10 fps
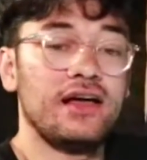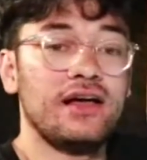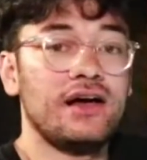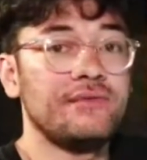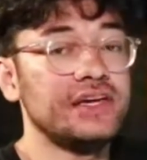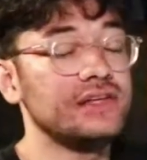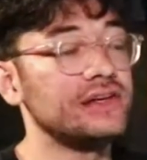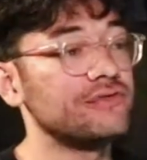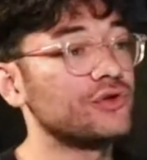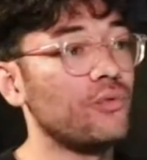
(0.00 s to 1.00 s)
I mean, if
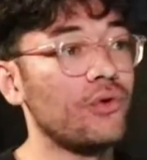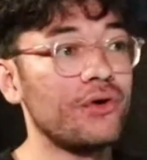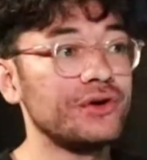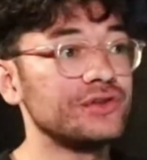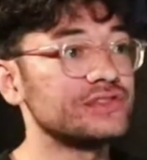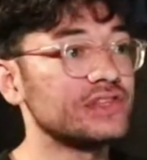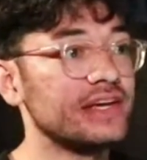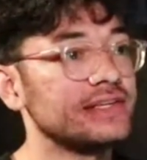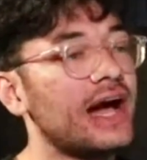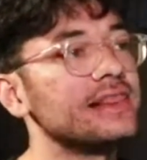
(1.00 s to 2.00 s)
the Warriors
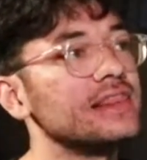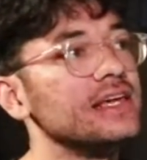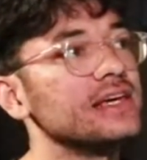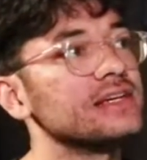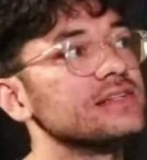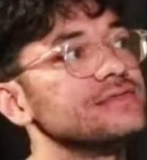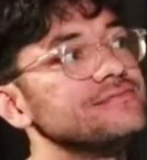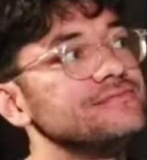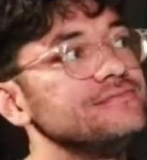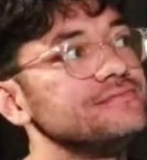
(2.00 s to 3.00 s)
I think,
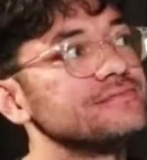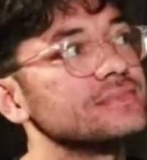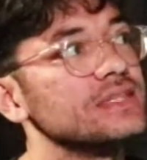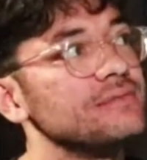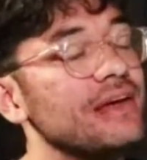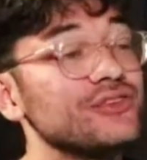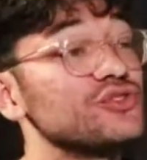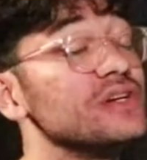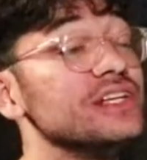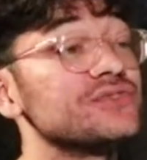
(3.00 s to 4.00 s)
man, they're
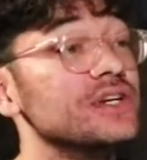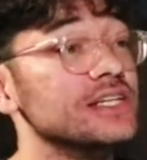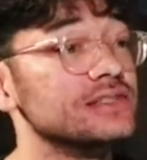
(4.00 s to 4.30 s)
20-20.